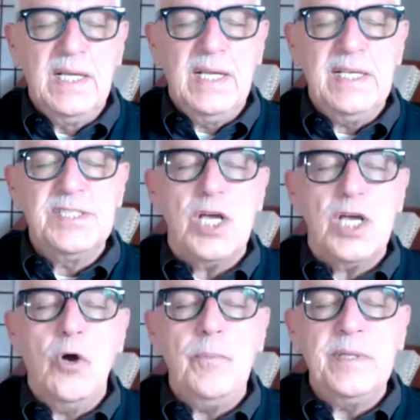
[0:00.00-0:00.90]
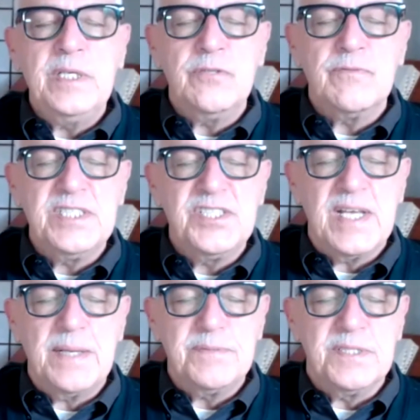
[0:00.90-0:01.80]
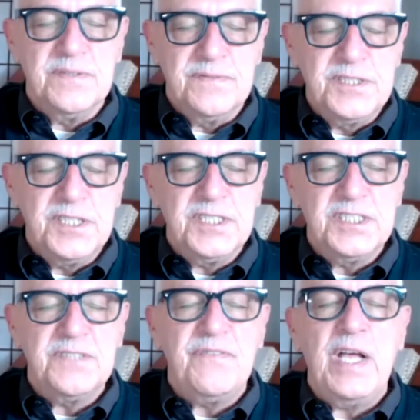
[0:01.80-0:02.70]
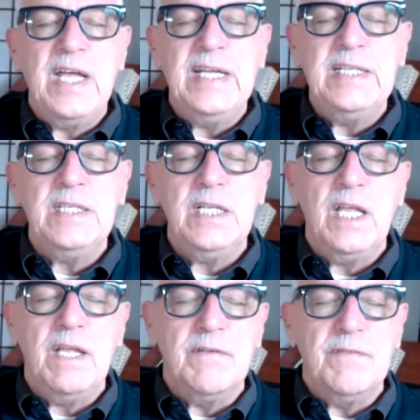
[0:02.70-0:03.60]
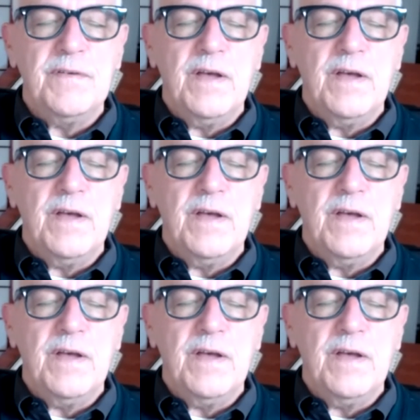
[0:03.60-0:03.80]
is open and receptive to the divine love